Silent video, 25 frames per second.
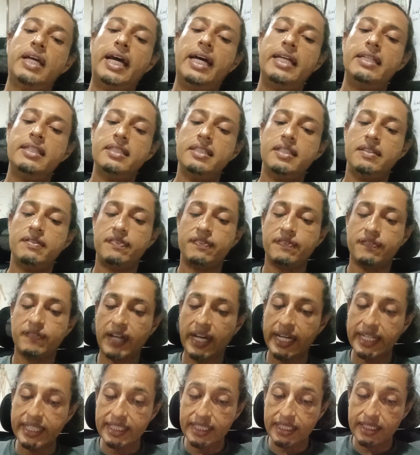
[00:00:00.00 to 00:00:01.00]
at
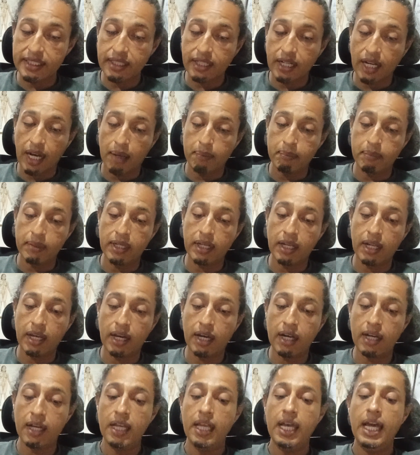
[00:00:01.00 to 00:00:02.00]
defining the common
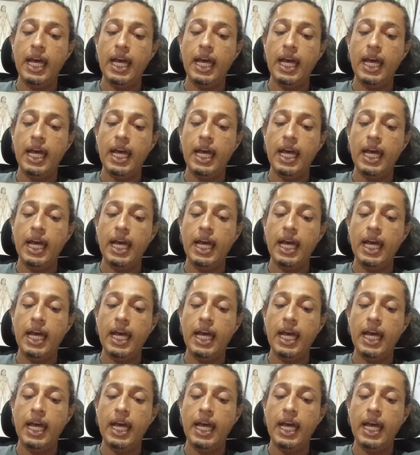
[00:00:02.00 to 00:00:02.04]
law